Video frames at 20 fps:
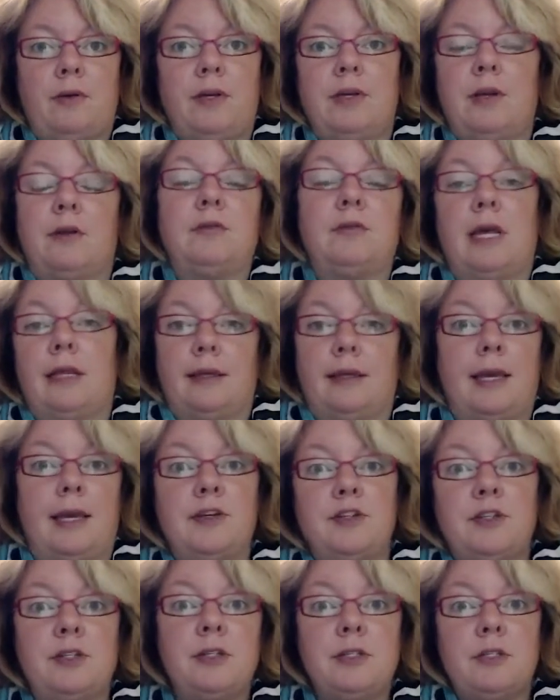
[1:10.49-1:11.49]
you know,
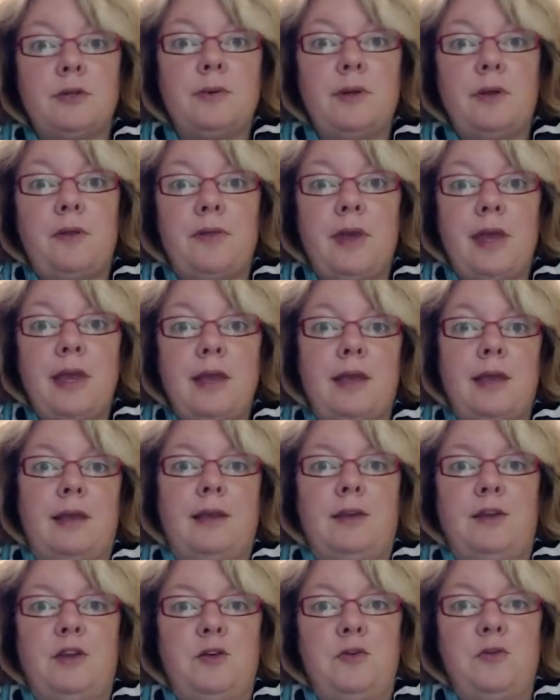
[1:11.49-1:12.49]
delegation is a real thing
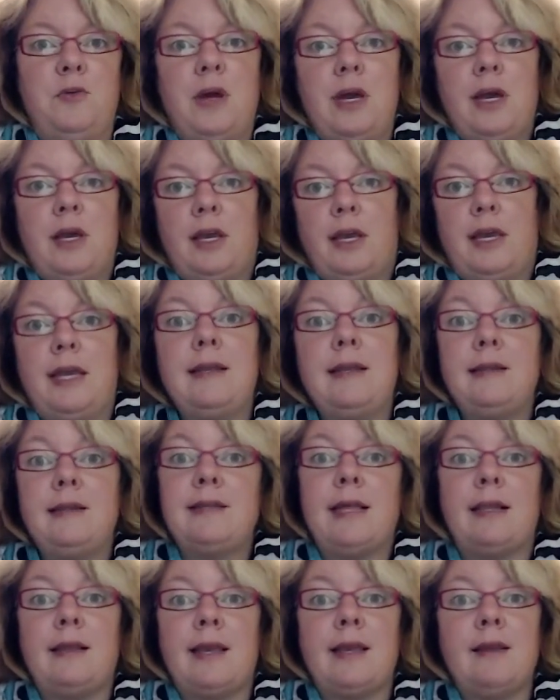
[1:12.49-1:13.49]
and you can
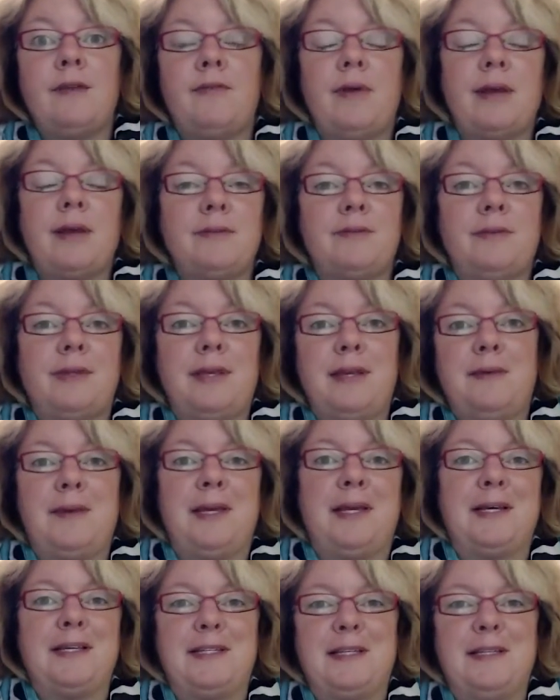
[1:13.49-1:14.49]
delegate effectively
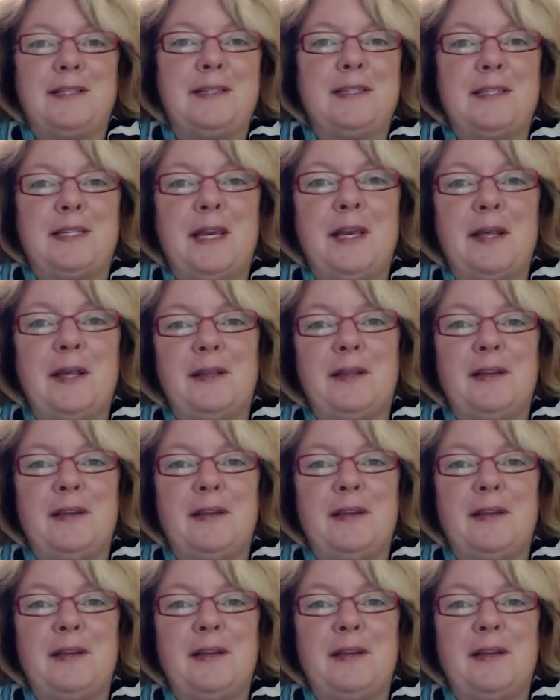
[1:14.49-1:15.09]
because it's a skill.